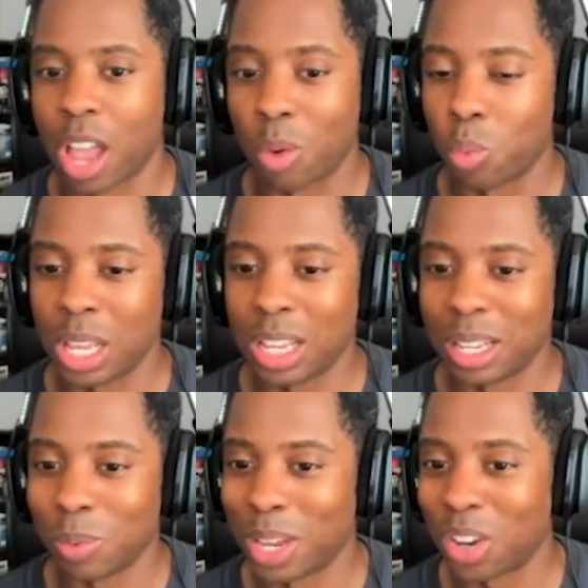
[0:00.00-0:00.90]
and
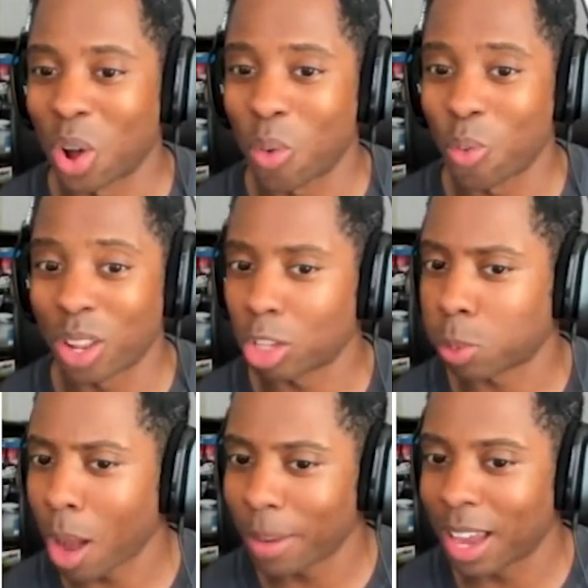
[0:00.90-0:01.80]
we don't there's
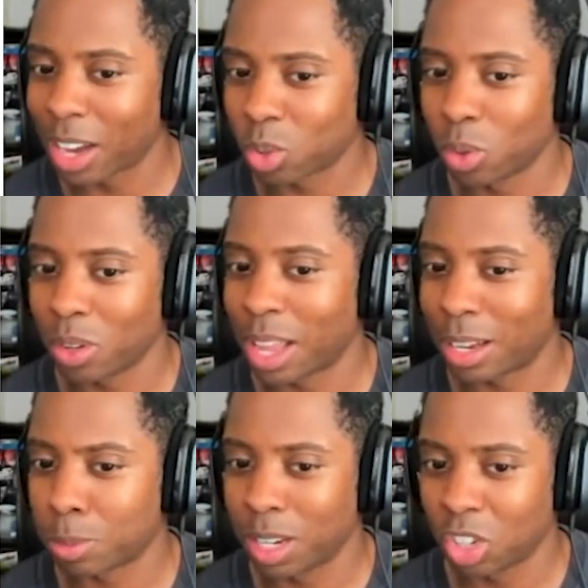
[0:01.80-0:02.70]
probably an actual
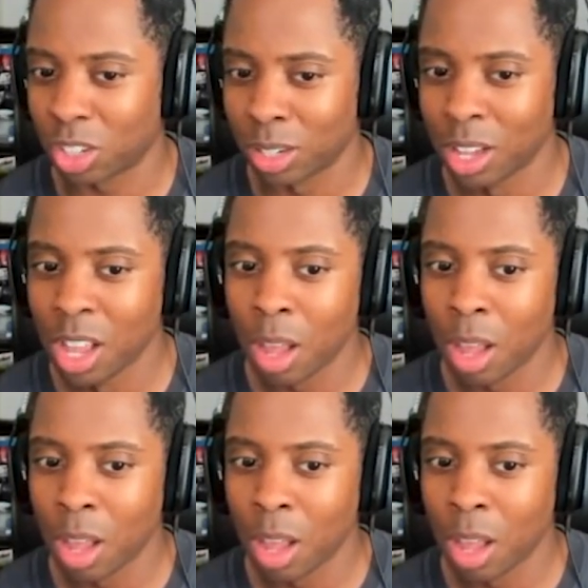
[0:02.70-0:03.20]
explanation,